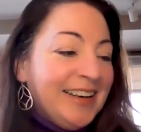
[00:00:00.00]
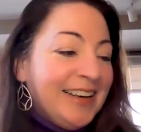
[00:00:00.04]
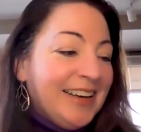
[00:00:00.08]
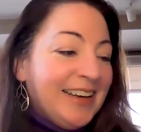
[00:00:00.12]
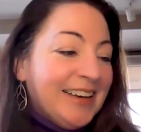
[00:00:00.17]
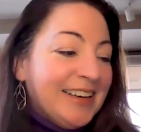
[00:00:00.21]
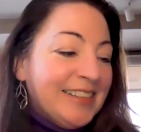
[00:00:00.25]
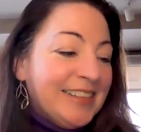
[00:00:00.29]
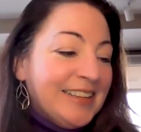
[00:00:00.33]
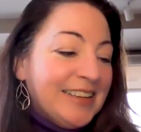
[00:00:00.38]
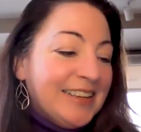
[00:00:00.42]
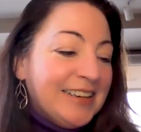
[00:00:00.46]

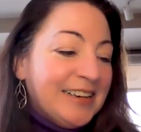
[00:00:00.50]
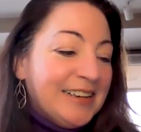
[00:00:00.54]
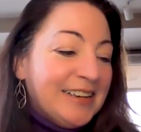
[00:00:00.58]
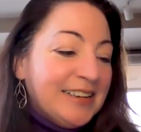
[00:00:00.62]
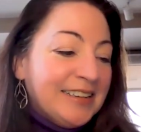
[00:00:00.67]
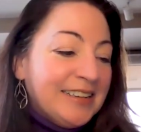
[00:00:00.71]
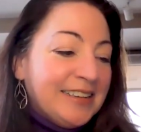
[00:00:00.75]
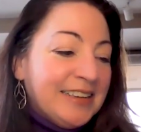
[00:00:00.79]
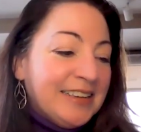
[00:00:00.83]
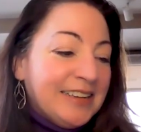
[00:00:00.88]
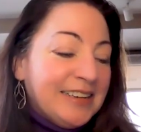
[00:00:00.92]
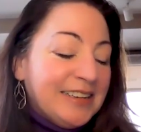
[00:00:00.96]
and
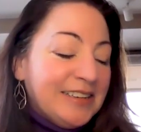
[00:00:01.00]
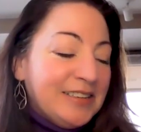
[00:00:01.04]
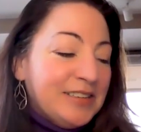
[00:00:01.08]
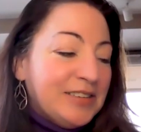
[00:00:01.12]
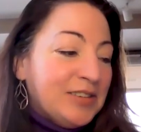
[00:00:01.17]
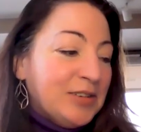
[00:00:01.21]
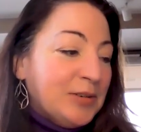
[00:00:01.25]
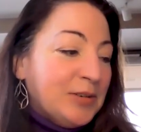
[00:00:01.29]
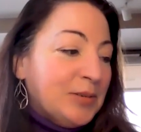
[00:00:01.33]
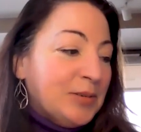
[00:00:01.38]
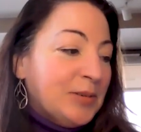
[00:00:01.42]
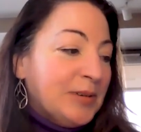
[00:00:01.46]
then get
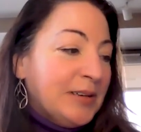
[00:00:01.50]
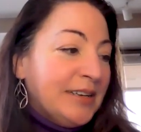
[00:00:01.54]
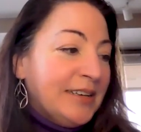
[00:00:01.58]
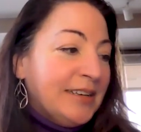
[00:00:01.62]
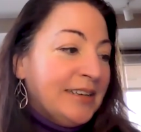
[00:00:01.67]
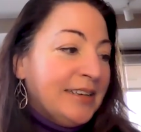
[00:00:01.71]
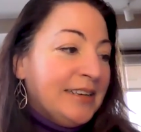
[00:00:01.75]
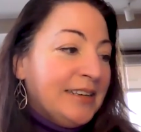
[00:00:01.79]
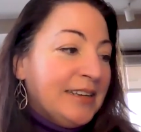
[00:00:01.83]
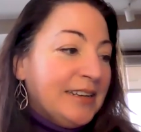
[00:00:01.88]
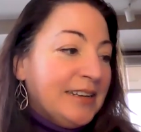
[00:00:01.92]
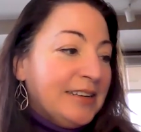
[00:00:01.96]
into
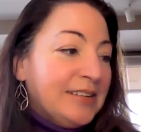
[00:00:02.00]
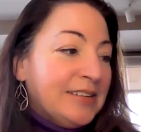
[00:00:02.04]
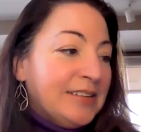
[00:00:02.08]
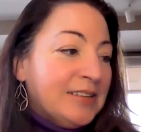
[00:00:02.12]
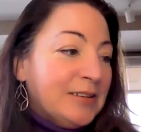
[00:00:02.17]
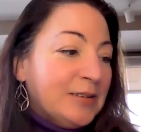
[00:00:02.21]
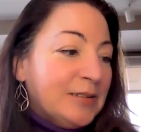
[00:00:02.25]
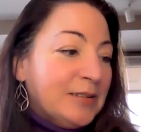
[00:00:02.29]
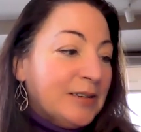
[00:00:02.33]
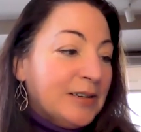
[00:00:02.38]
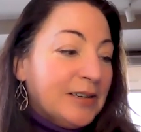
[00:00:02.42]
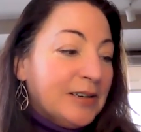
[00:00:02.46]
getting to
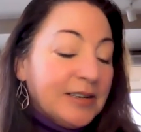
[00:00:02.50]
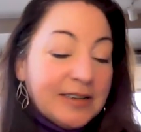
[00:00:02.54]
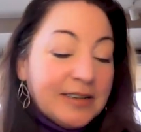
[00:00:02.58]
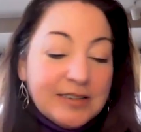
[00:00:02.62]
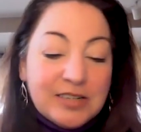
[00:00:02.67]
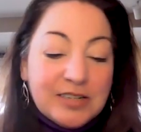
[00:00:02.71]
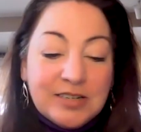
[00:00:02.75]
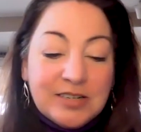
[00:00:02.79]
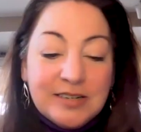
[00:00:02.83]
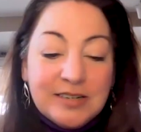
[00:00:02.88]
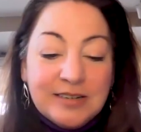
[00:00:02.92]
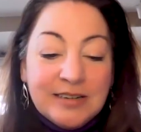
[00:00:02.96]
know Lara, because
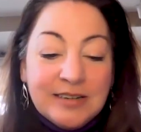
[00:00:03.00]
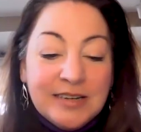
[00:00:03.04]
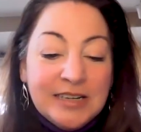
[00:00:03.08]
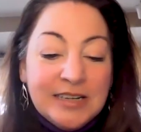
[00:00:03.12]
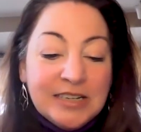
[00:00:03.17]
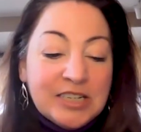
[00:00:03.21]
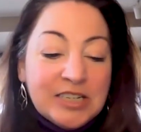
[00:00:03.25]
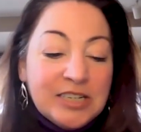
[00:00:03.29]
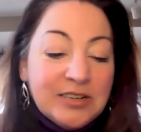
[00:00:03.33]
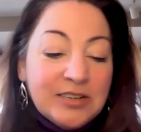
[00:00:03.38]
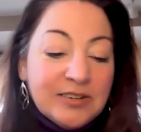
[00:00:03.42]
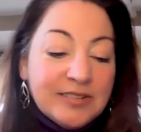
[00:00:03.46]
she
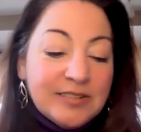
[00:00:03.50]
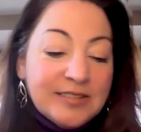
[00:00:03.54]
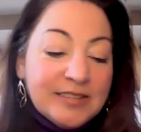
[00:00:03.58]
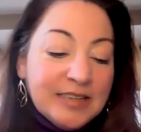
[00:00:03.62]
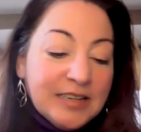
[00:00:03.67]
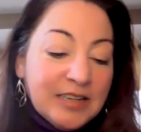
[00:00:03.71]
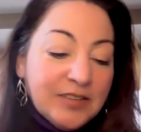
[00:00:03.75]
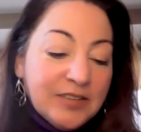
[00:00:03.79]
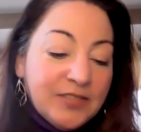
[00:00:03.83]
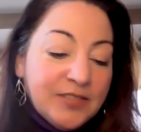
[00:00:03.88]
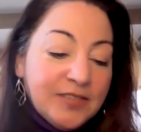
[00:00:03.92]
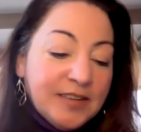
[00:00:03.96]

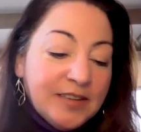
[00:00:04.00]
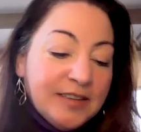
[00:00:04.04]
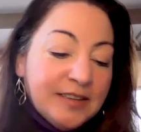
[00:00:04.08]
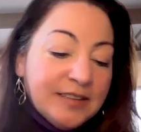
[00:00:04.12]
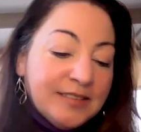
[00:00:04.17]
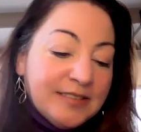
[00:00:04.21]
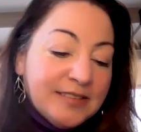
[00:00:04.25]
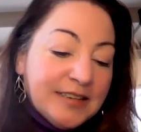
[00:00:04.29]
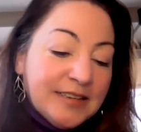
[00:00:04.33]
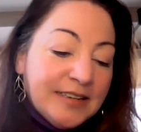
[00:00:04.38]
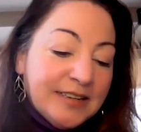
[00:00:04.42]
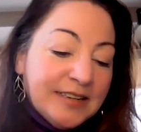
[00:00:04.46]
herself
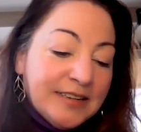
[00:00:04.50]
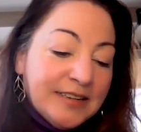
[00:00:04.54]
is